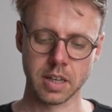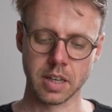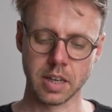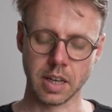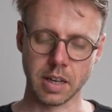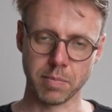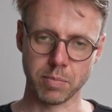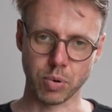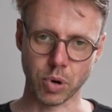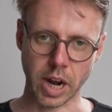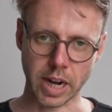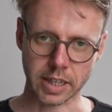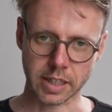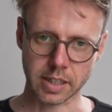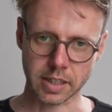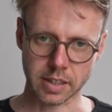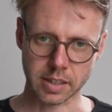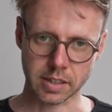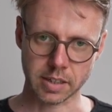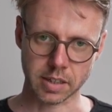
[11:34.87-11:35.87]
In
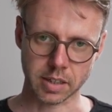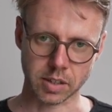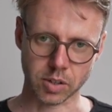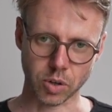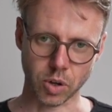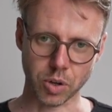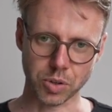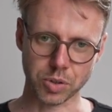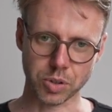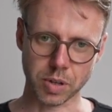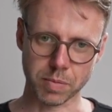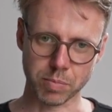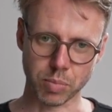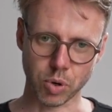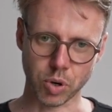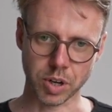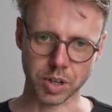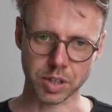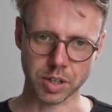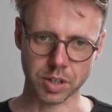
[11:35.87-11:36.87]
practice, it's also
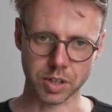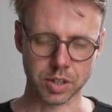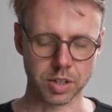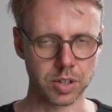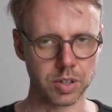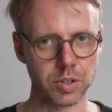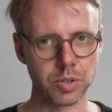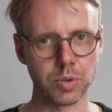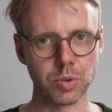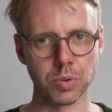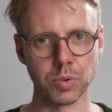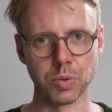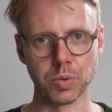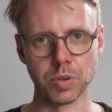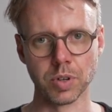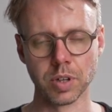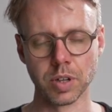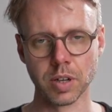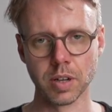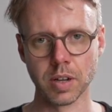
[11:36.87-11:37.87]
important to